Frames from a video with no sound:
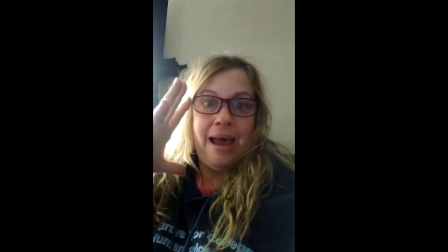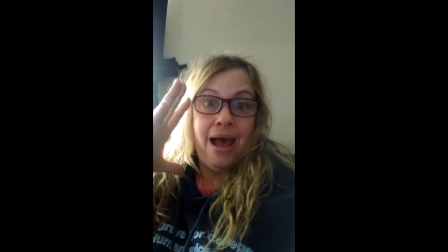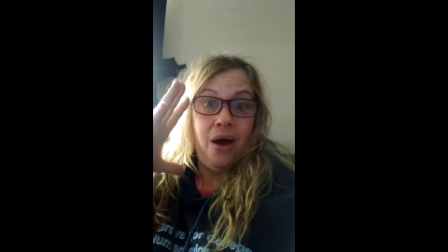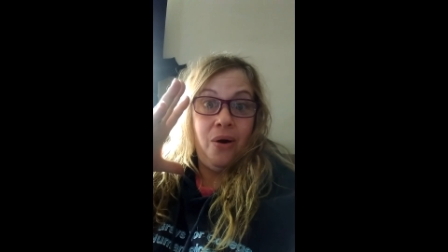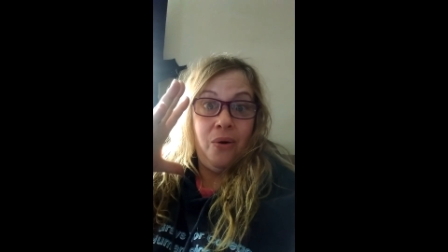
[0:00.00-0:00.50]

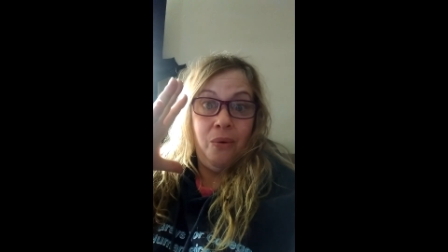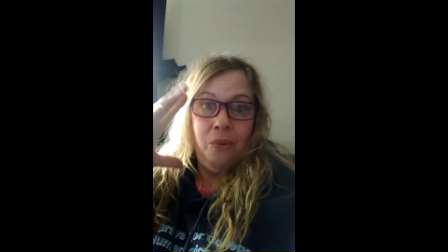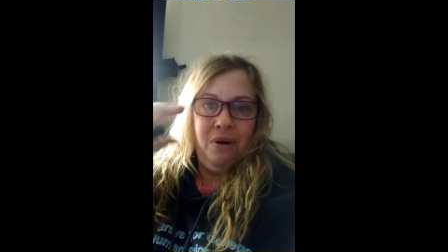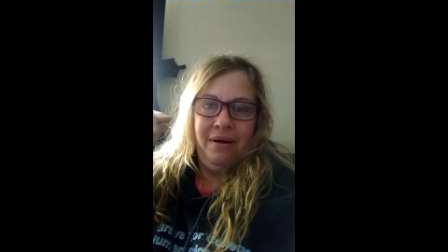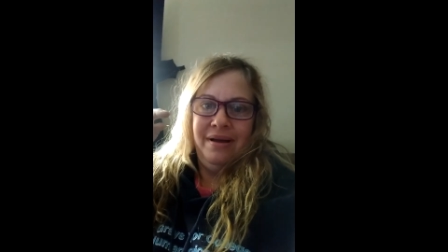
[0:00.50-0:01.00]

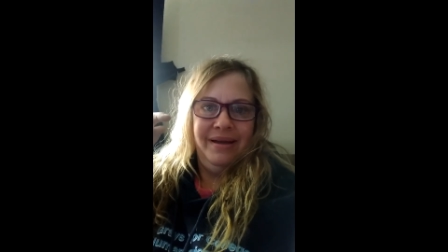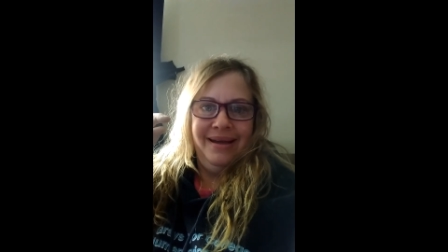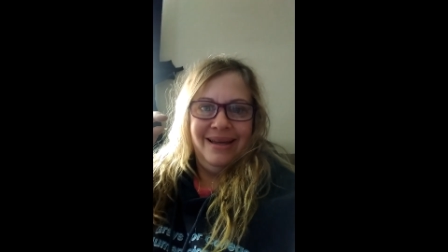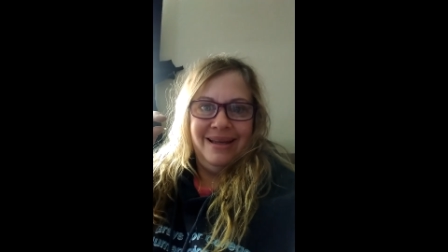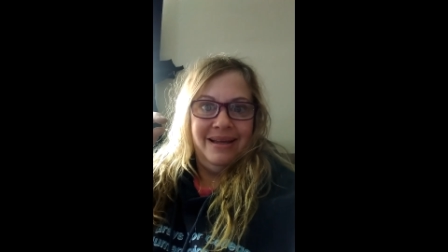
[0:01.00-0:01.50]
pow!
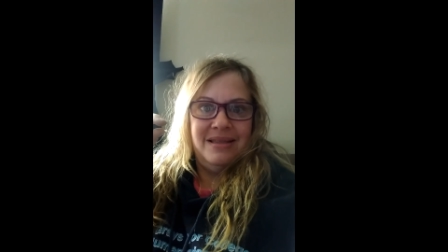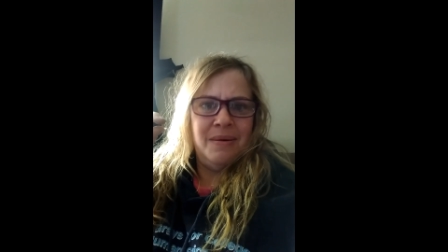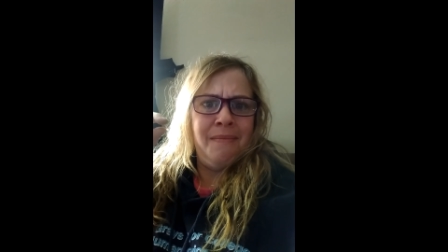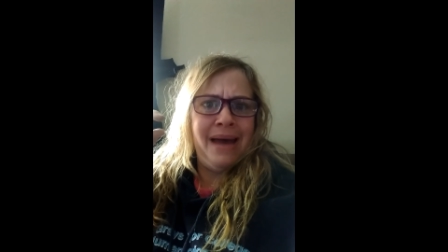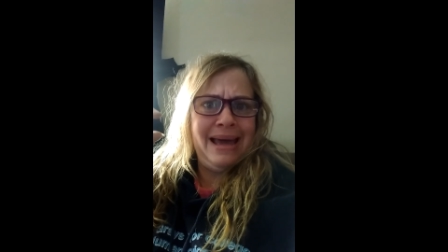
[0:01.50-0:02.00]

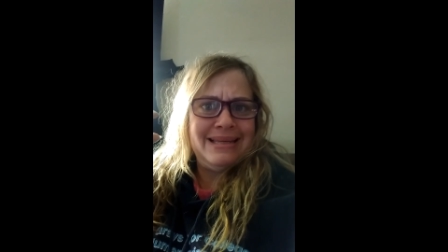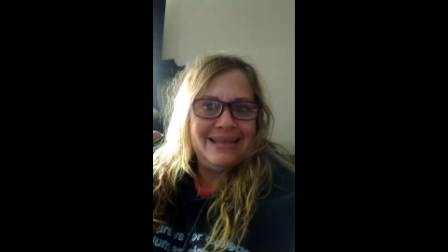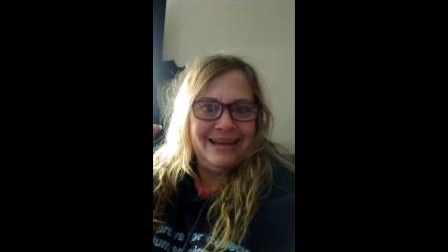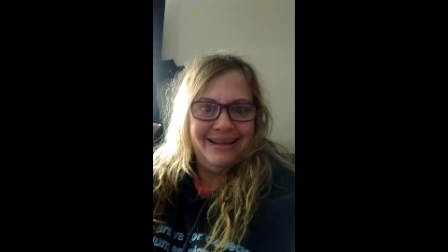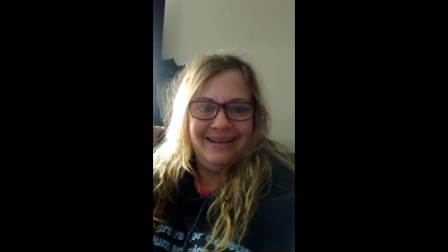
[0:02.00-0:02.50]
It's
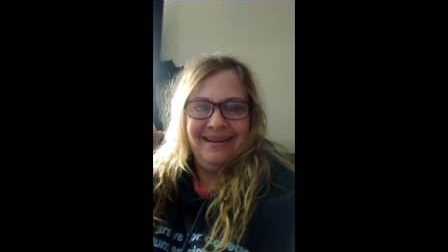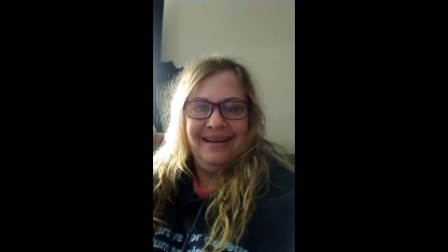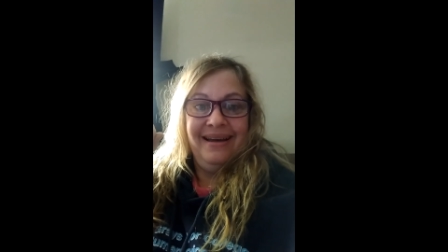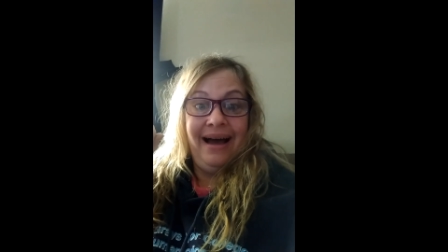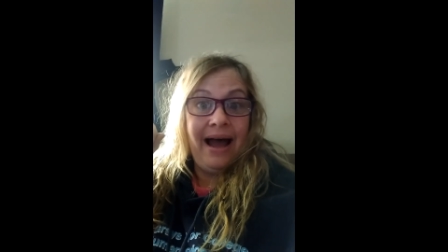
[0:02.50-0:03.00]
amazing.
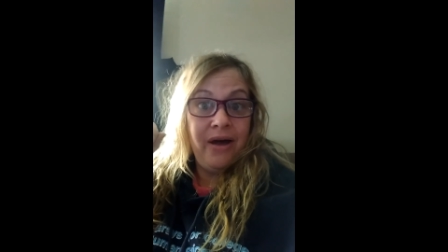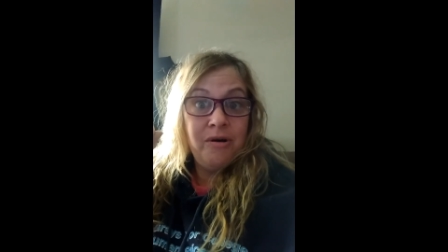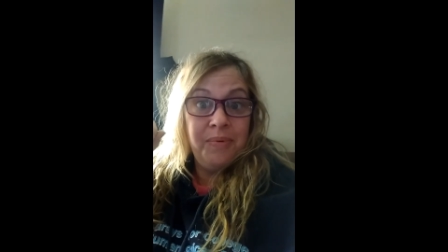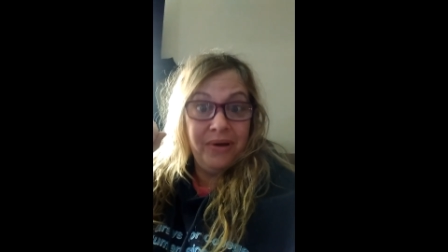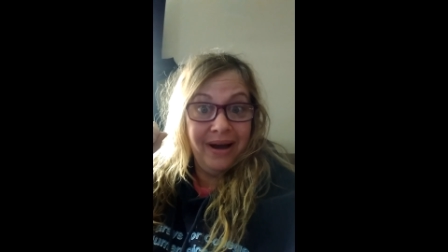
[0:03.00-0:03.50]
I
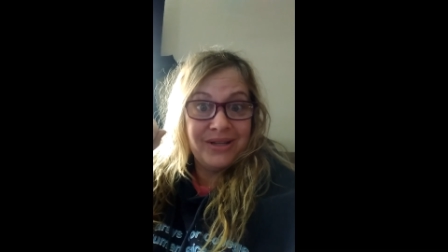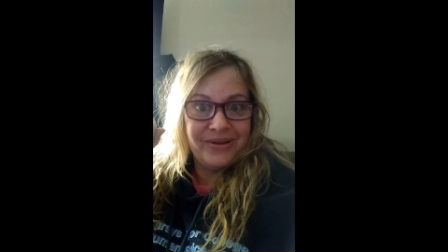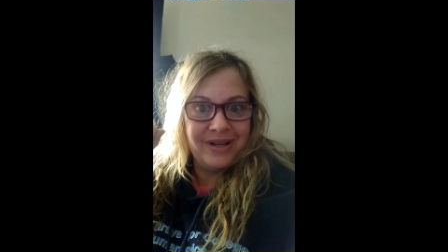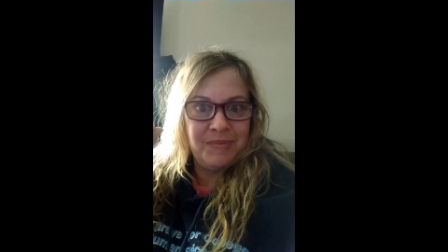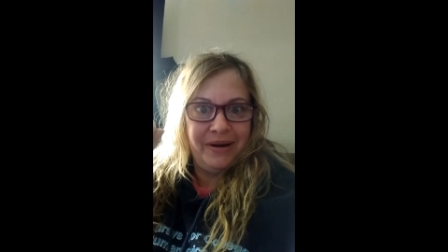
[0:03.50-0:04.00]
hope you
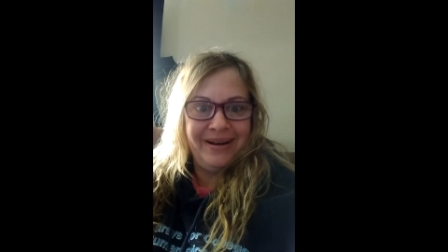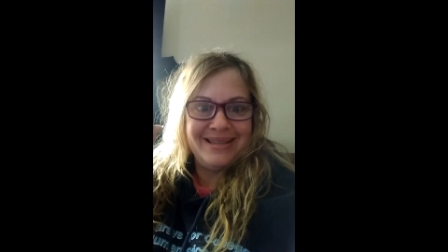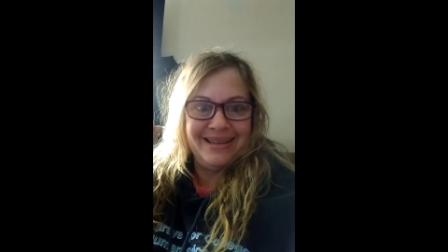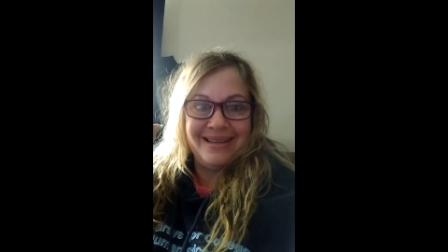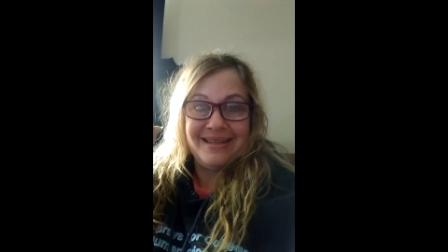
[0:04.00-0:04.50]
guys are
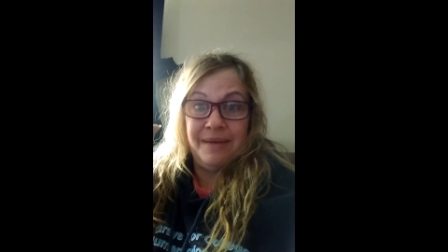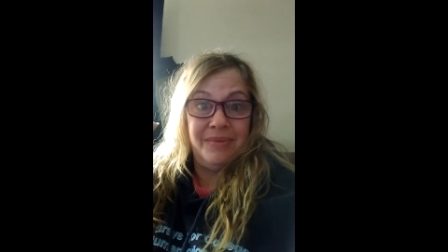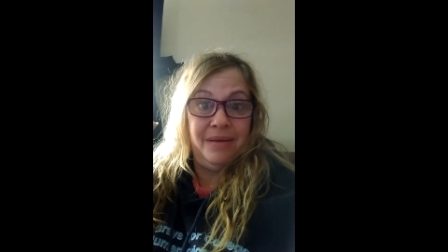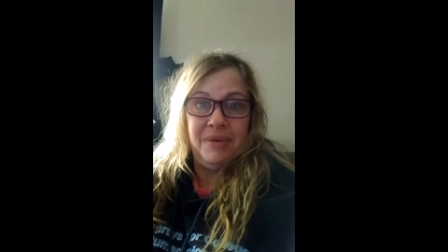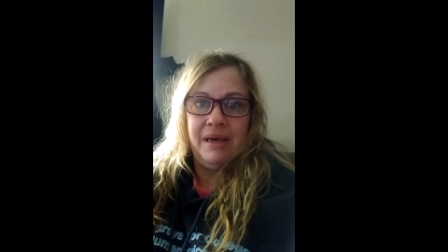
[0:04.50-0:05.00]
experiencing the
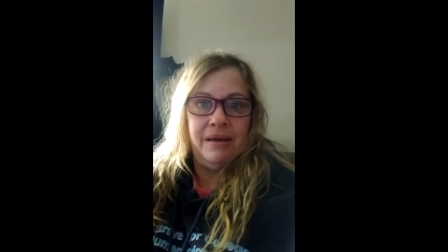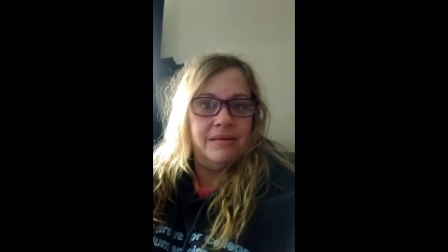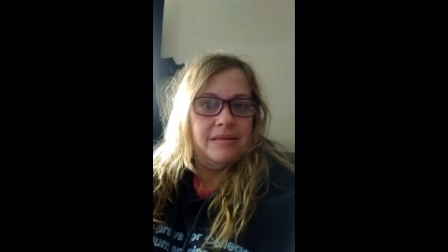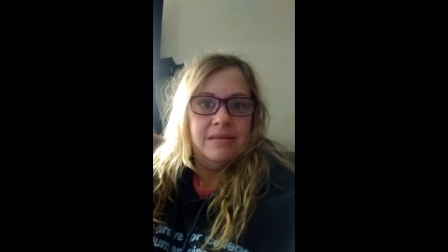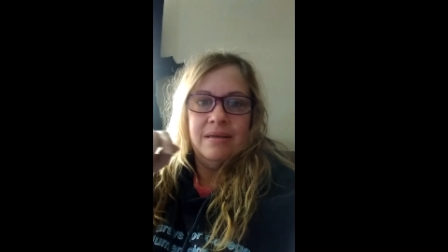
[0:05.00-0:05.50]
same thing
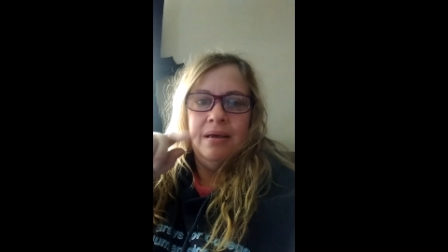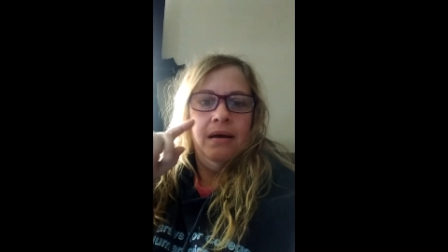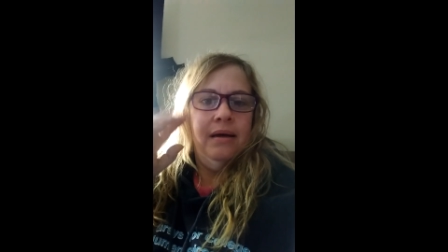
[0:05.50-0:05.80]
because